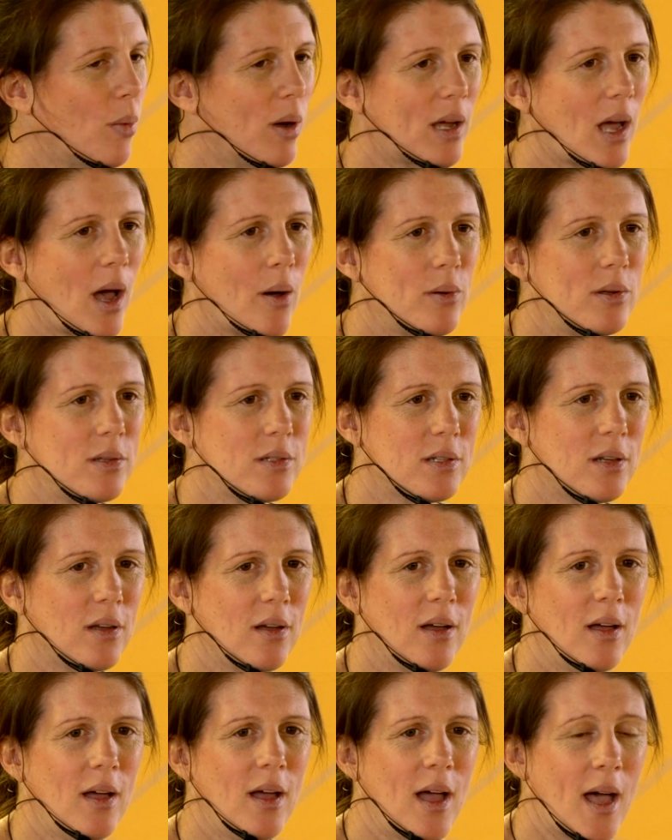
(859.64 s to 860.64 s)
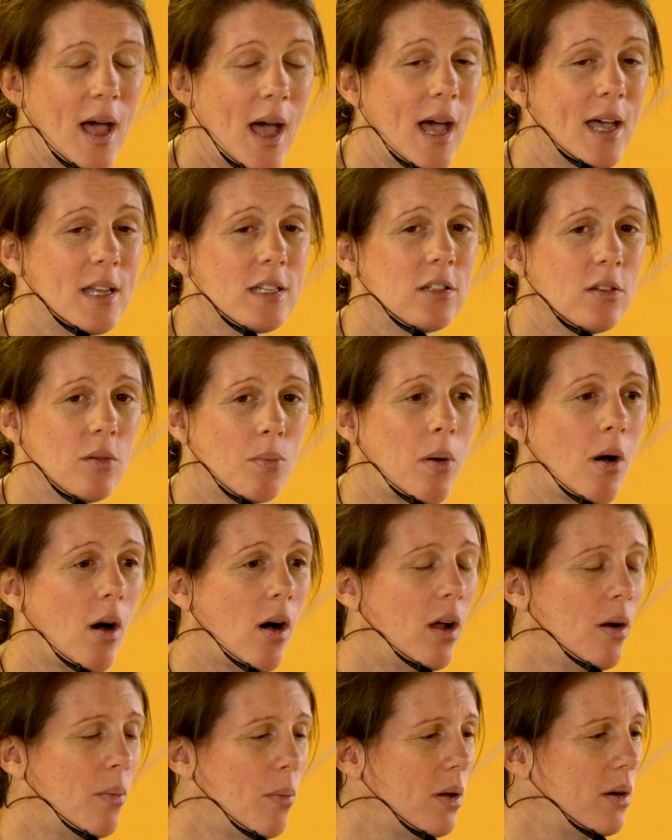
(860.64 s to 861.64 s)
and we're going to House of
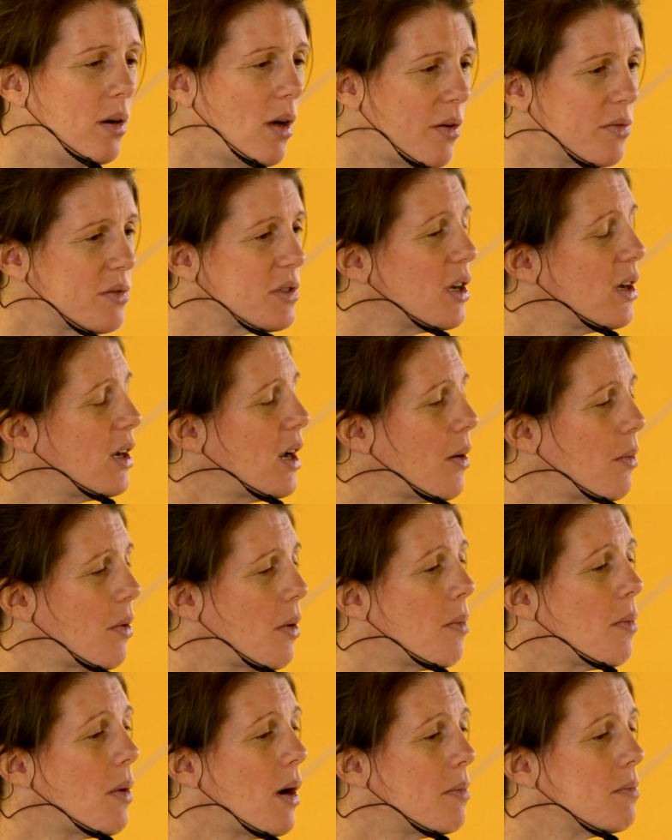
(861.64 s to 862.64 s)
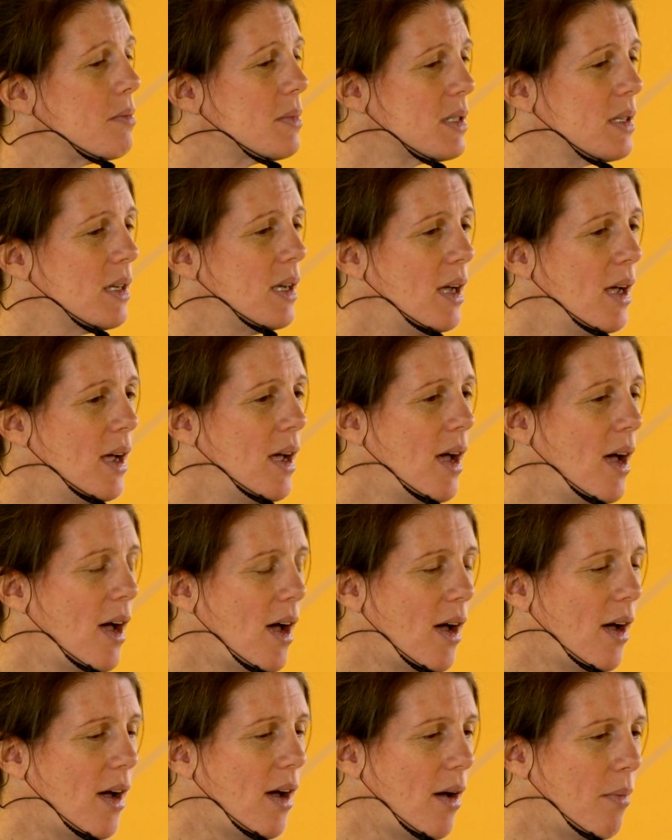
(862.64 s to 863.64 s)
Parliament, I've turned up my mum's
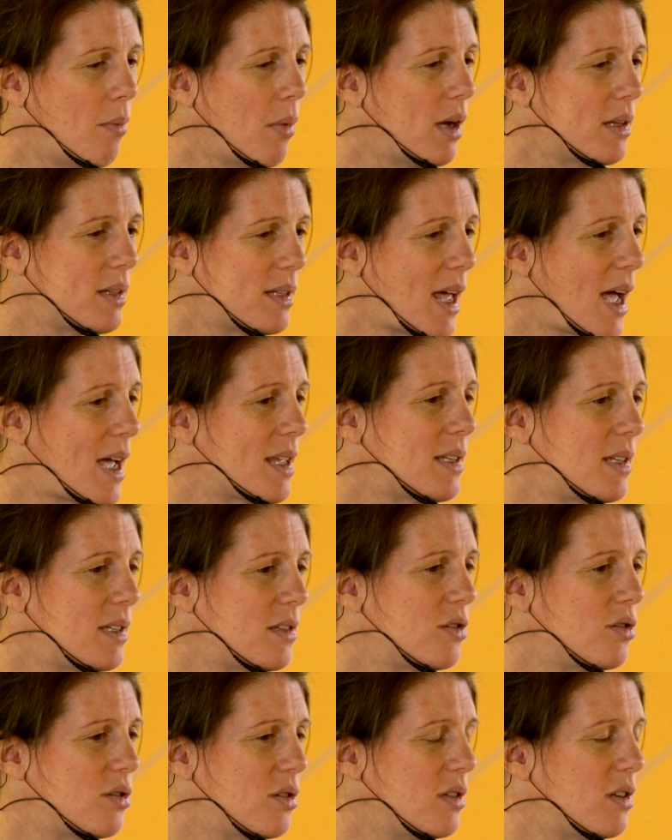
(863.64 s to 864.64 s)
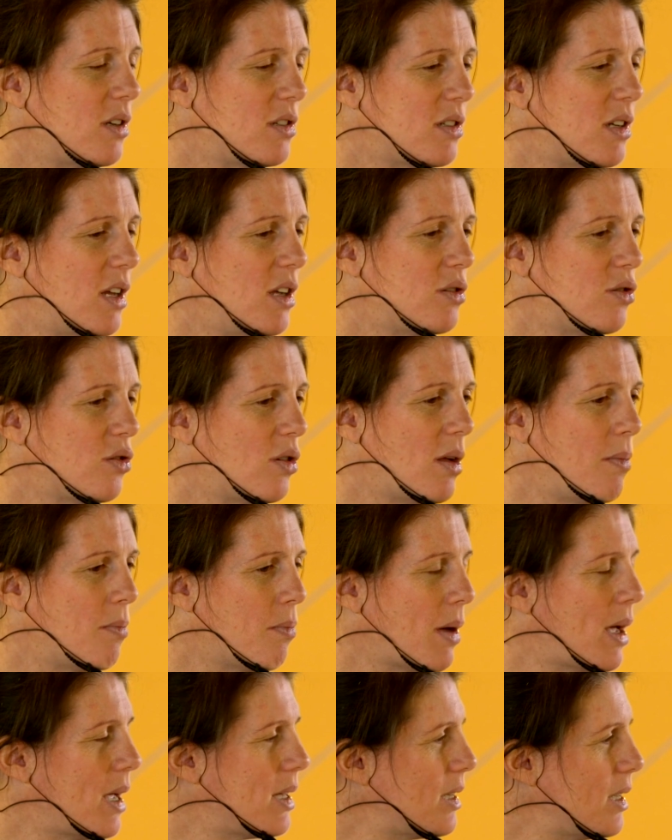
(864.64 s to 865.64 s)
and my dad is just literally in
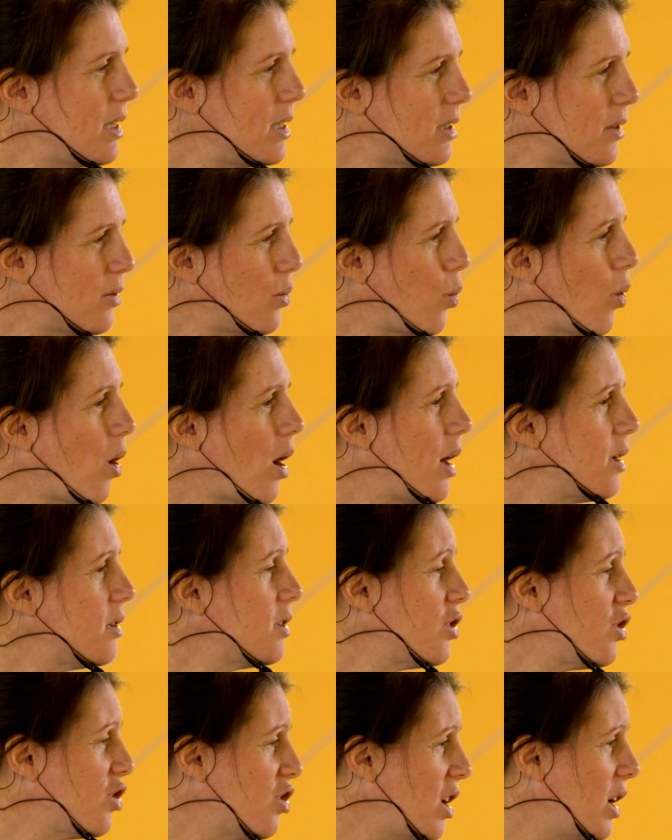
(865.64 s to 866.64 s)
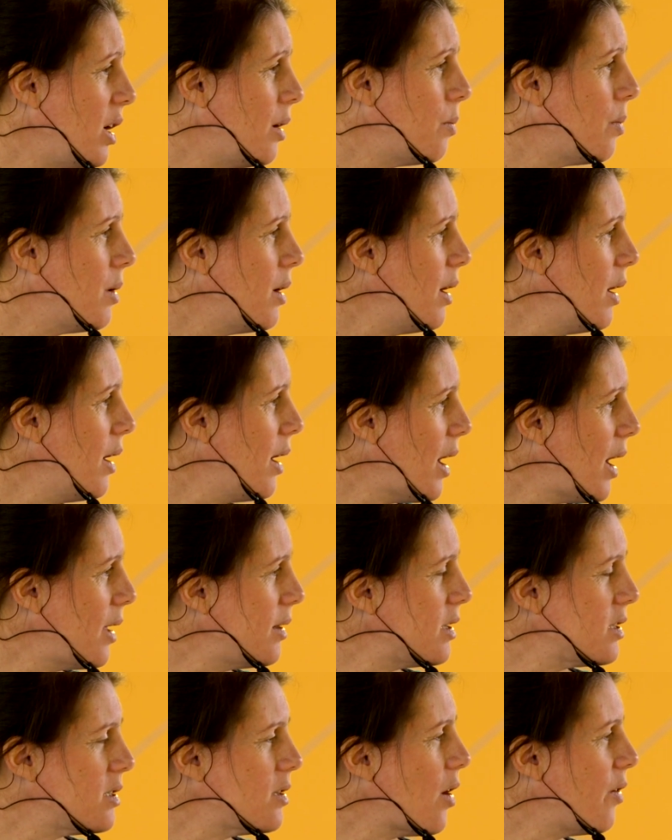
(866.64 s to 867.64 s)
bed. He's as white as a sheep.
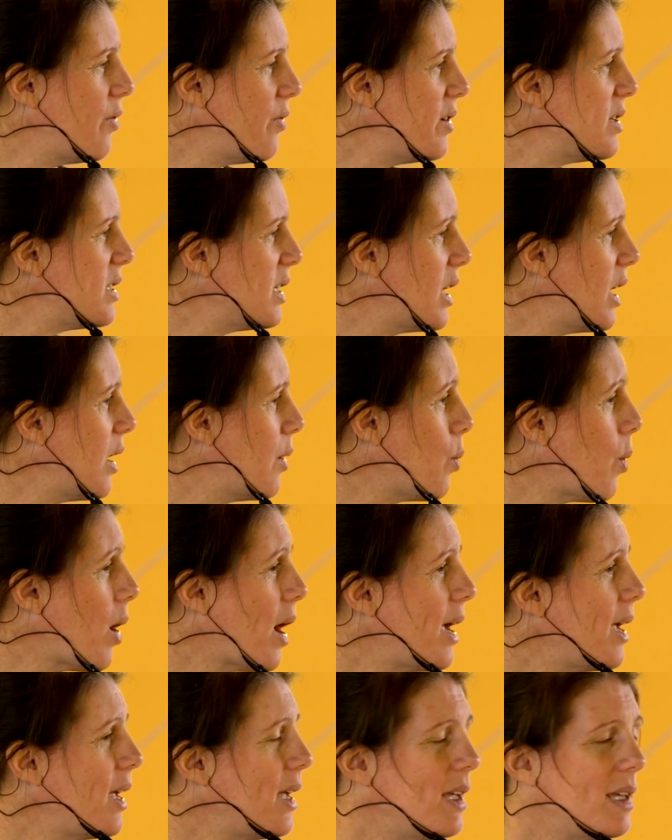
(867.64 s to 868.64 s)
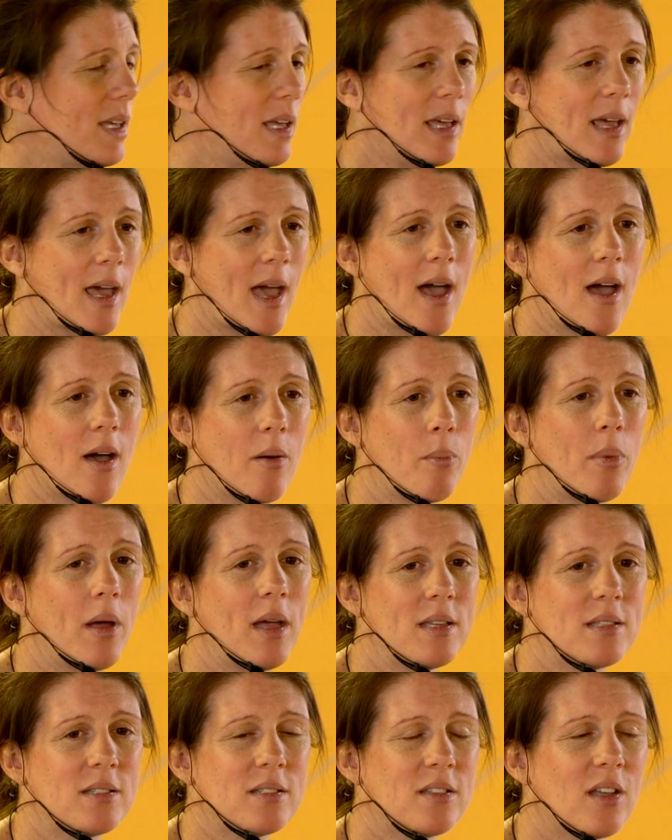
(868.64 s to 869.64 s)
And there's no physically way he can get out of
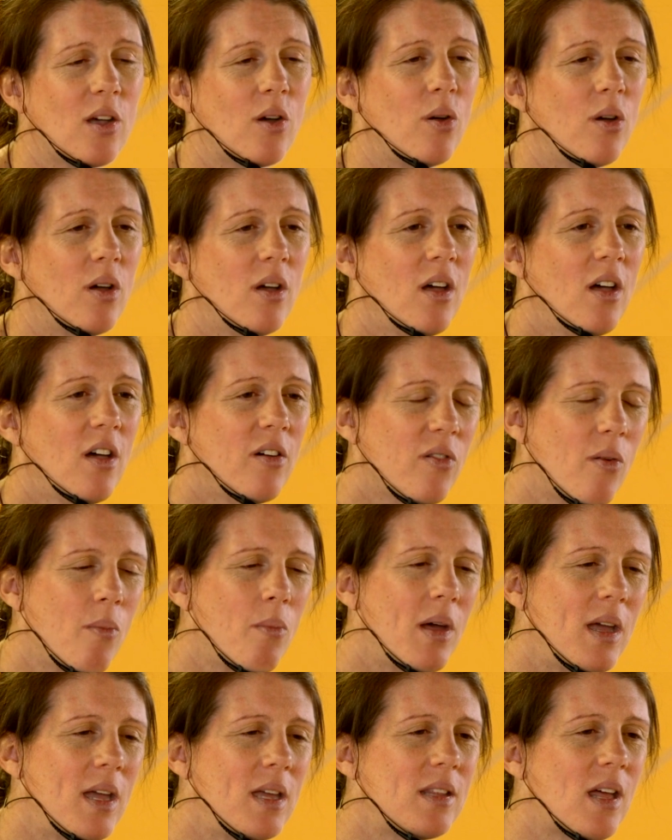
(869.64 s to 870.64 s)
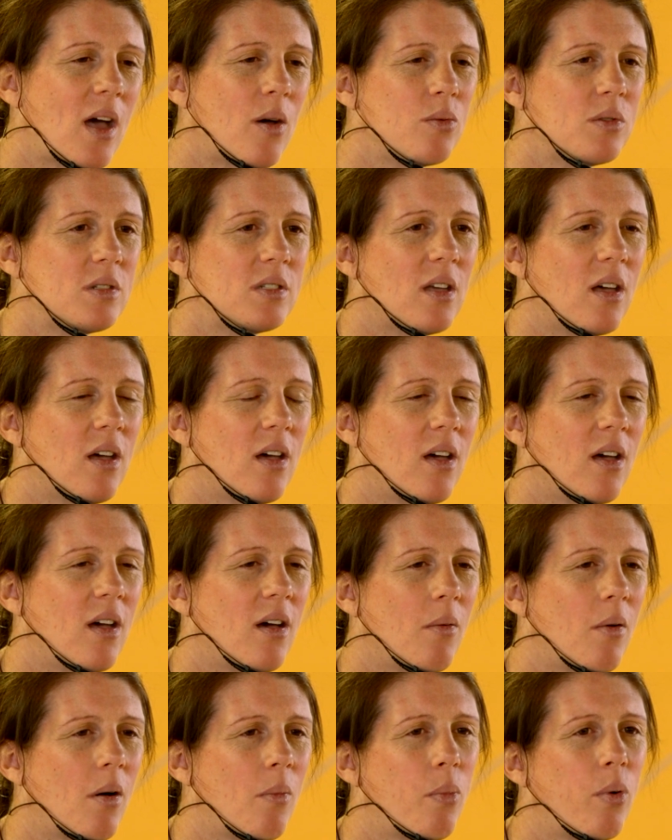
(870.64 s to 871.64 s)
bed. So for me, that was
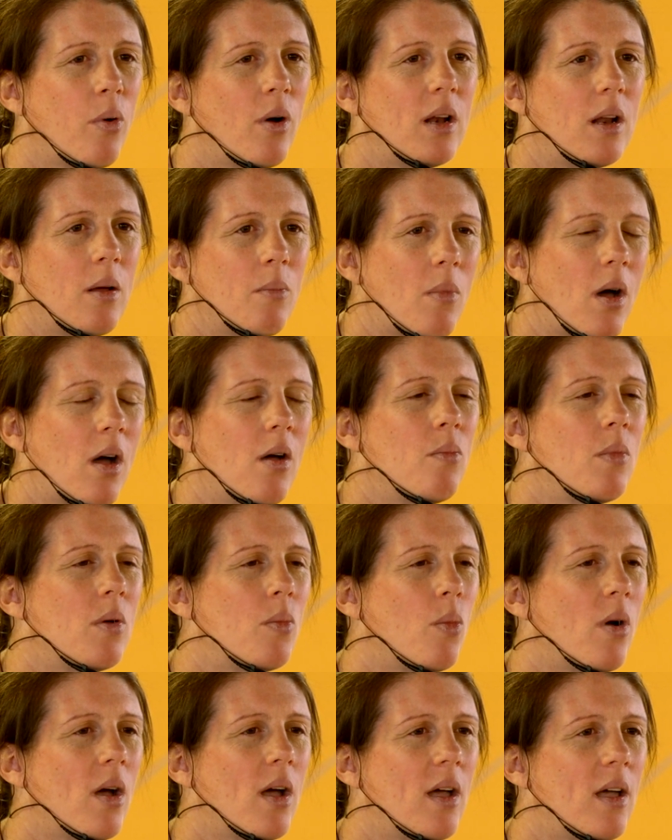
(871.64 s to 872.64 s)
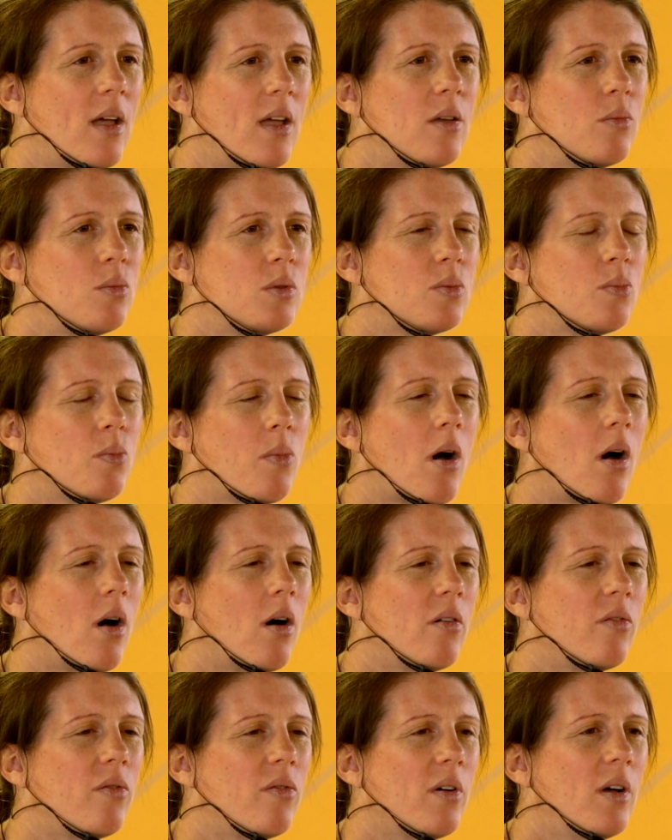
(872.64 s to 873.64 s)
a poignant moment where it was
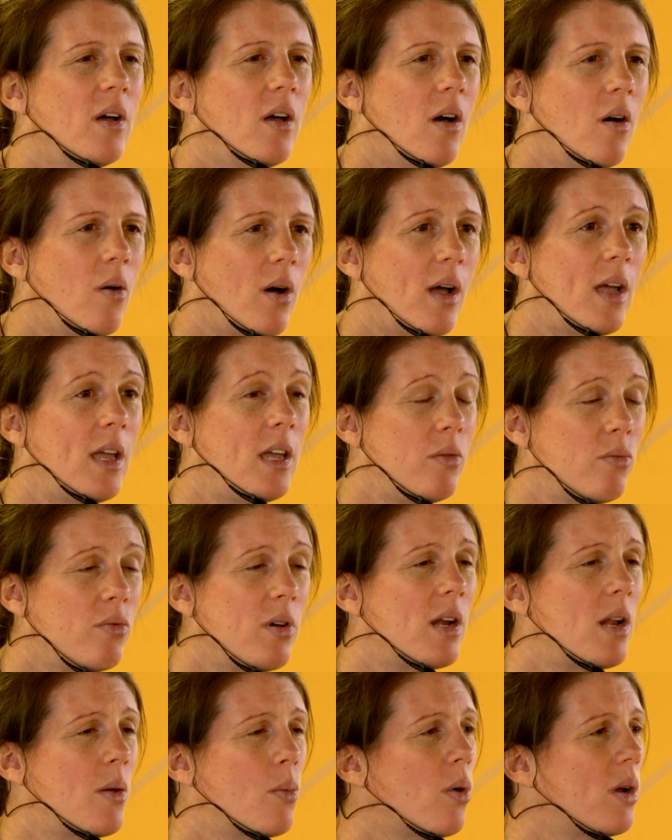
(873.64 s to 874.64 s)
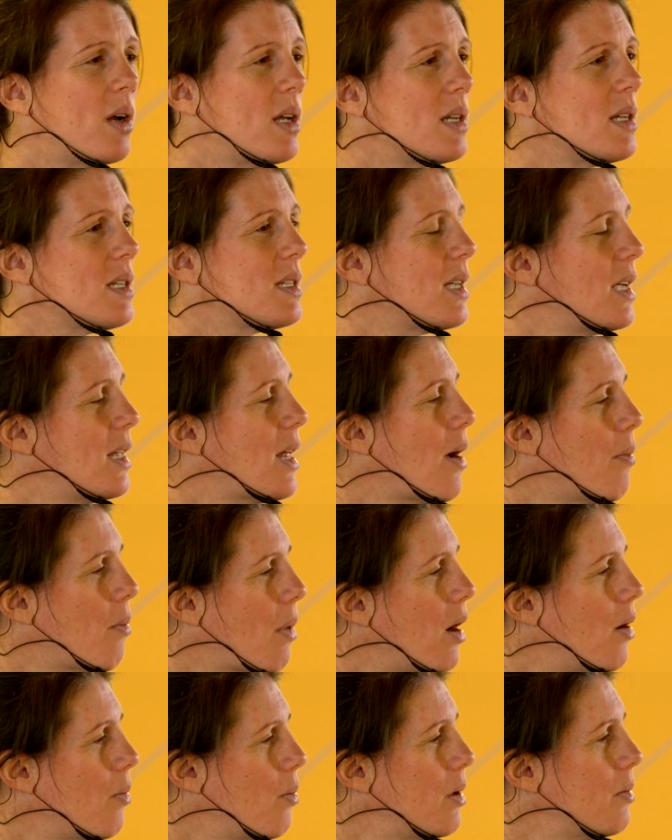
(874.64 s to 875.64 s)
part of, he really wanted to see that
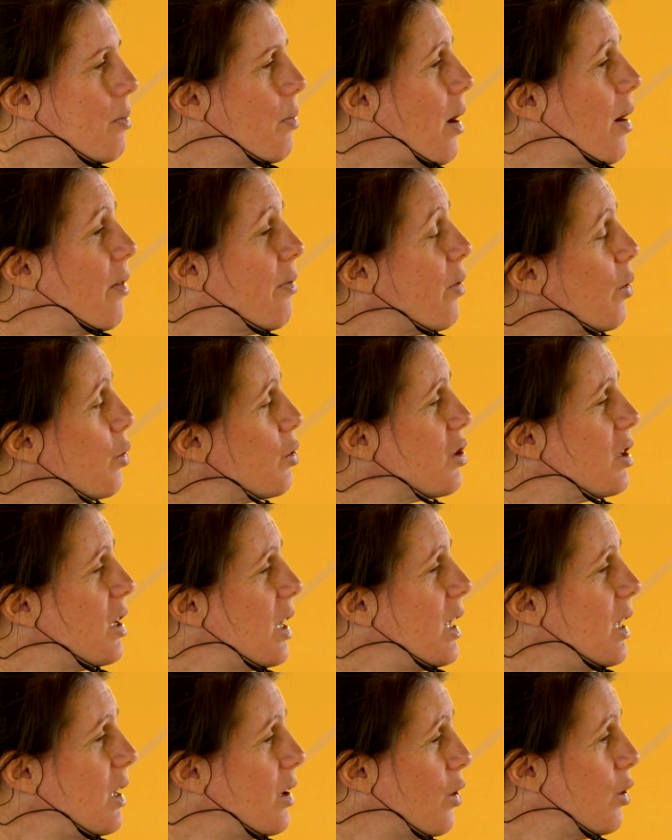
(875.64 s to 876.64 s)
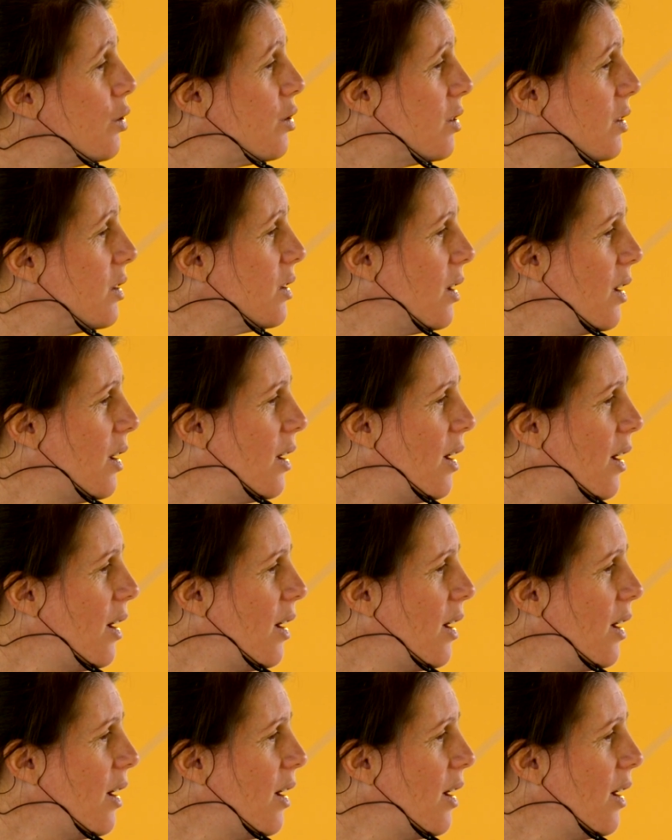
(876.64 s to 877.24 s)
moment, but unfortunately he couldn't.